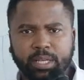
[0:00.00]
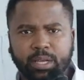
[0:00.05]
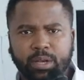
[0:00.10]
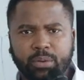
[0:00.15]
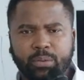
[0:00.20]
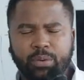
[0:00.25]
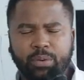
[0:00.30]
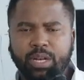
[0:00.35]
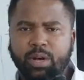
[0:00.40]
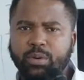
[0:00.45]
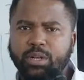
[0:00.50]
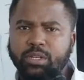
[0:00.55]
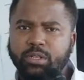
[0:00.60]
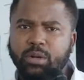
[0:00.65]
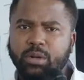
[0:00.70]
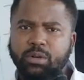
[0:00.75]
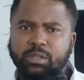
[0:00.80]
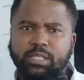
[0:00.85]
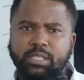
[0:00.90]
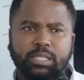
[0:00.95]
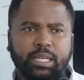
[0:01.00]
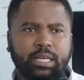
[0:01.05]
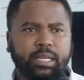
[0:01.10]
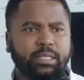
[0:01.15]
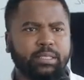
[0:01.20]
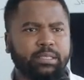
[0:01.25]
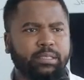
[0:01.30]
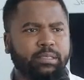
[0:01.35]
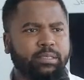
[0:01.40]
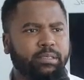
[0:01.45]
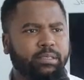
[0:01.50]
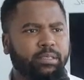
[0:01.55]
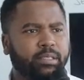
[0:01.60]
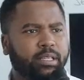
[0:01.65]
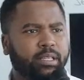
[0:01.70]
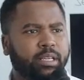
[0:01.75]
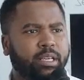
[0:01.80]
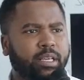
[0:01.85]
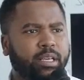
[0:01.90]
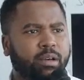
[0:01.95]
When I went to hostel,
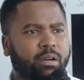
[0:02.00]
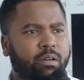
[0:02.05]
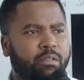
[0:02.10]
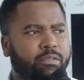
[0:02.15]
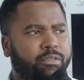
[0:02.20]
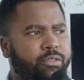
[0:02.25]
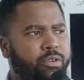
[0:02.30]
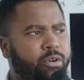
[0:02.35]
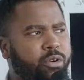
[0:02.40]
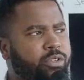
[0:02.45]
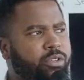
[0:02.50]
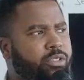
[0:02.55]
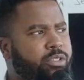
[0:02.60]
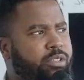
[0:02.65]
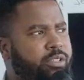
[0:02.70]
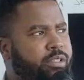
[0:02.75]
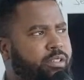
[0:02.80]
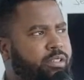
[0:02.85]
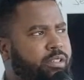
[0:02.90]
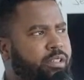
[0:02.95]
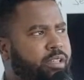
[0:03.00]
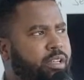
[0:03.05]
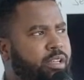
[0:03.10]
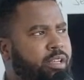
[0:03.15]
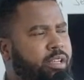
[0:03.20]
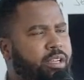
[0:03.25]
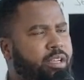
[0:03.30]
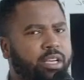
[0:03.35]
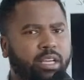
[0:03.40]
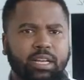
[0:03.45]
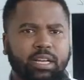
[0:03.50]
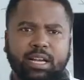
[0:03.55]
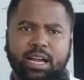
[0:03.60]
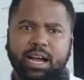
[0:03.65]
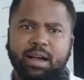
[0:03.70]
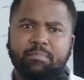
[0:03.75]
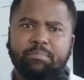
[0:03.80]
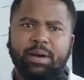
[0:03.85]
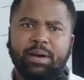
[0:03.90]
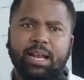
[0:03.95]
of course, in
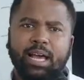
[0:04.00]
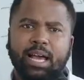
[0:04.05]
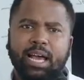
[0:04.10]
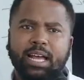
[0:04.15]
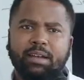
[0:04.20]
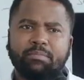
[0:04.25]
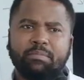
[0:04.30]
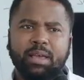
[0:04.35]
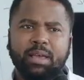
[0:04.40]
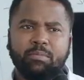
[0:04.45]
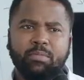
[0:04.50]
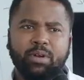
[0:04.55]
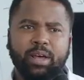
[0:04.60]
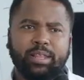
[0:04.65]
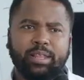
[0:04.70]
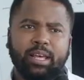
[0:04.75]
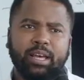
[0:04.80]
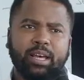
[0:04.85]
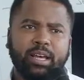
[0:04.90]
Kampala, I had my brother.